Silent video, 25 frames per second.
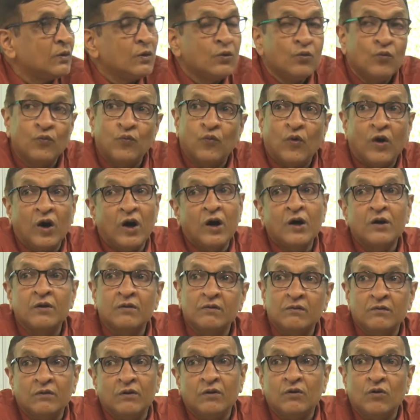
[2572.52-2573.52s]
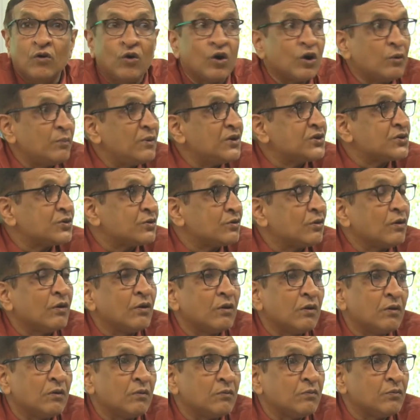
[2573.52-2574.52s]
World economists,
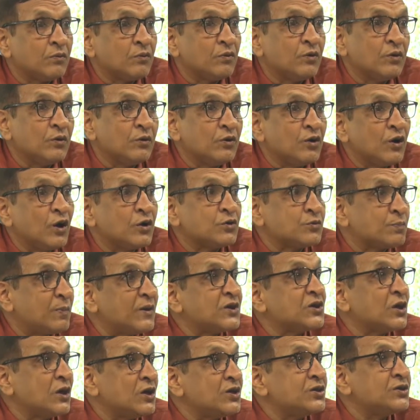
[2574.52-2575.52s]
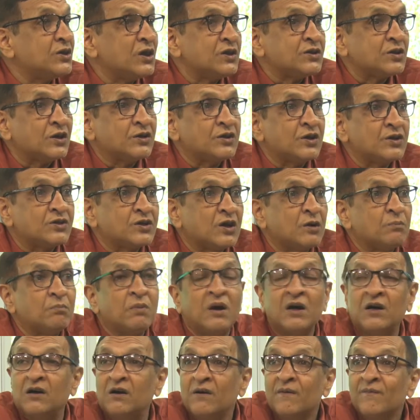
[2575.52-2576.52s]
specialists, they suggested.
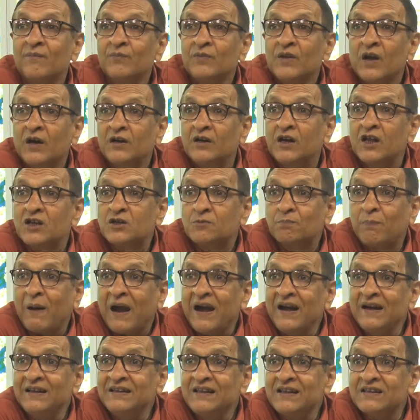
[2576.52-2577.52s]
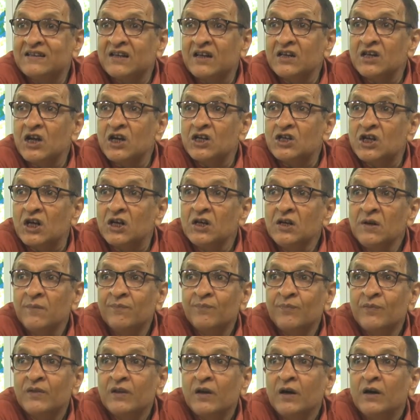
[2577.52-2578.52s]
But despite this suggestion,
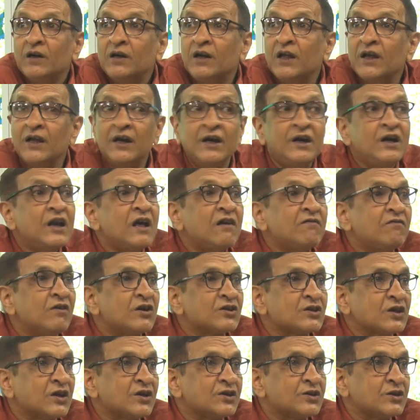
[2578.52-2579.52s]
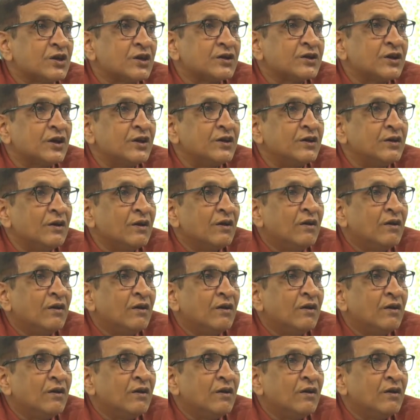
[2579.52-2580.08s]
Tehri Dam was constructed.